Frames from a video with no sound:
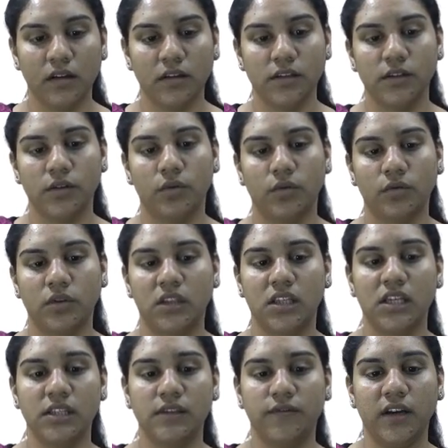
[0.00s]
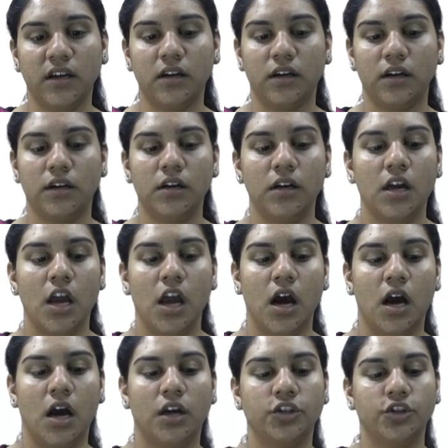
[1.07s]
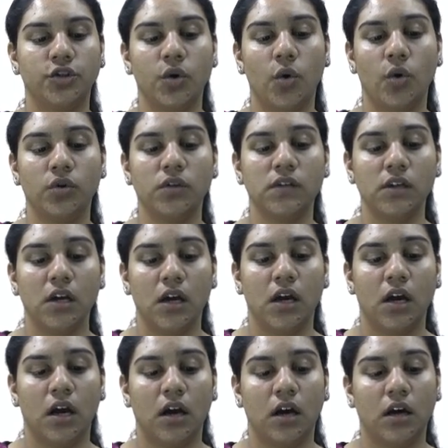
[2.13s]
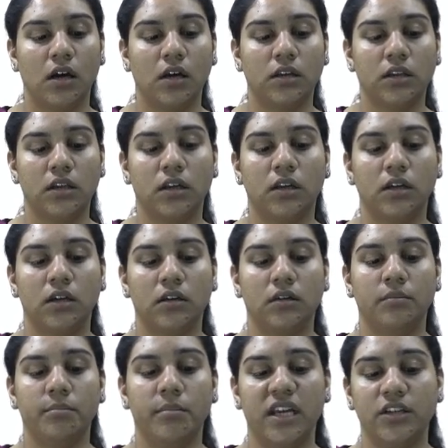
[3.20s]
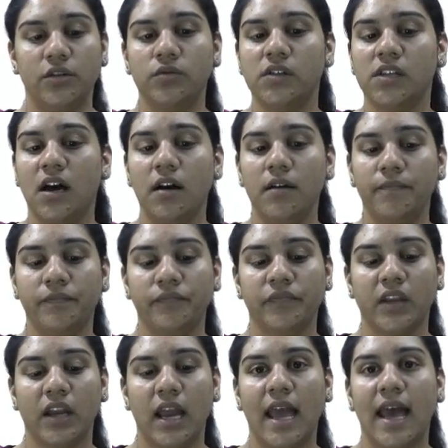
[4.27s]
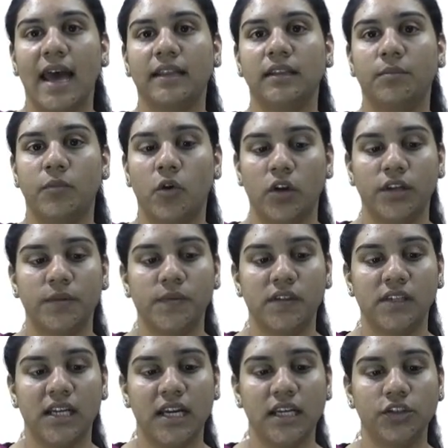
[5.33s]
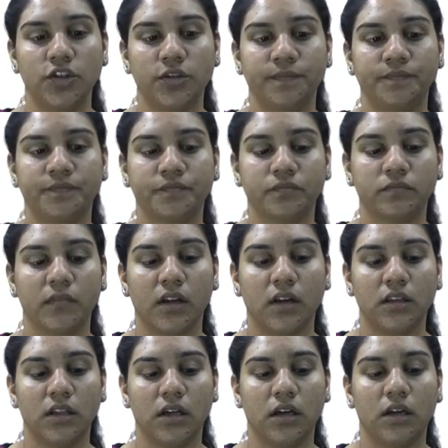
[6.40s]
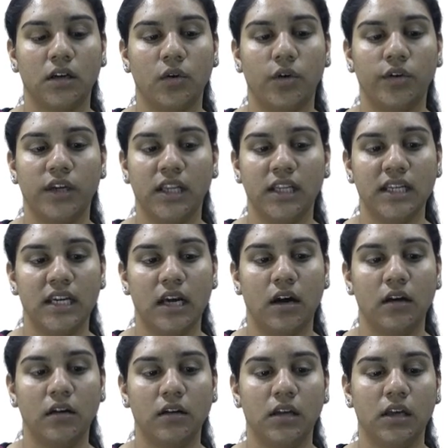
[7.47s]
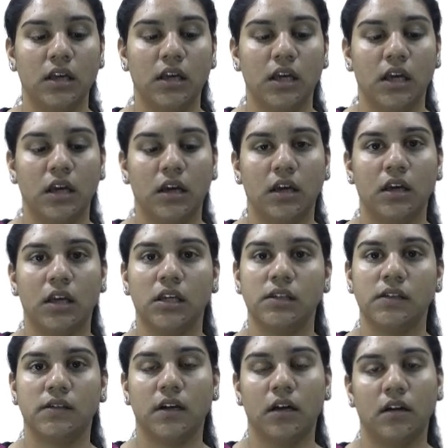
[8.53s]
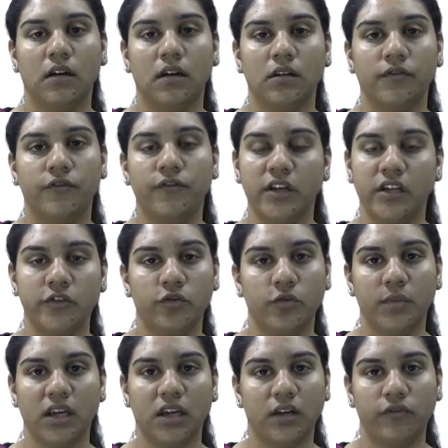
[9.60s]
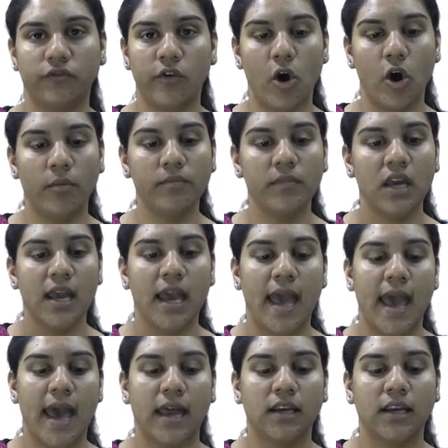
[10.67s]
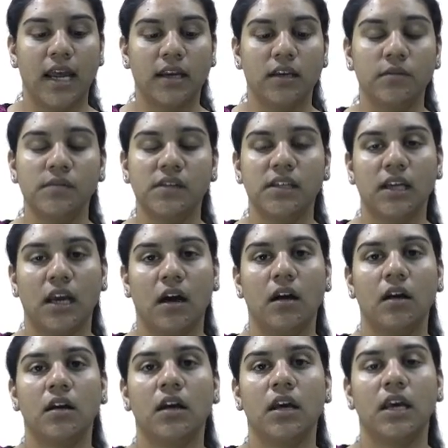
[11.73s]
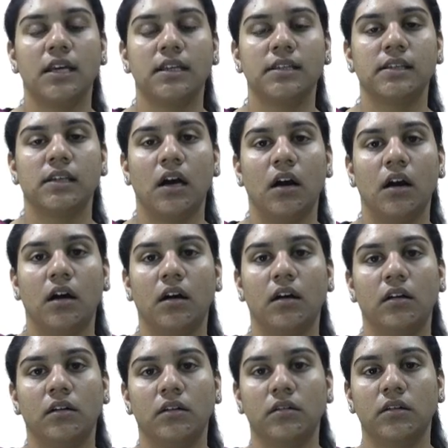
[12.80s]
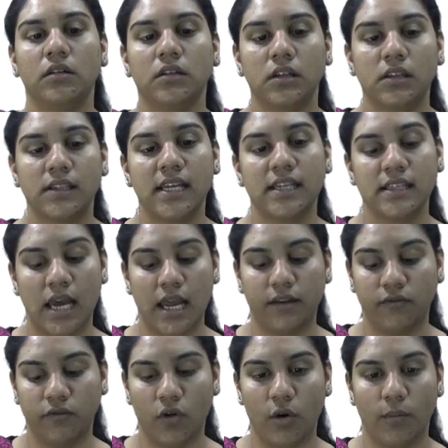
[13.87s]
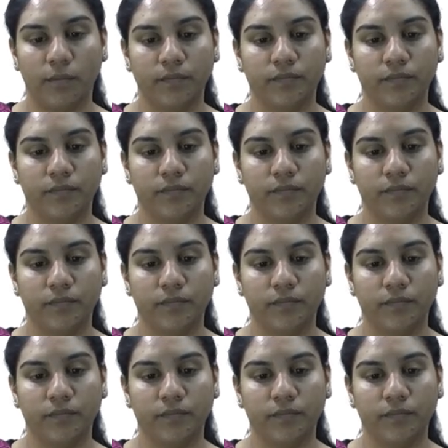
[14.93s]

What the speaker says: So this figure shows the medusa and the polyp stage. The Aurelia is a free swimming form, and Adamsia is a sessile form.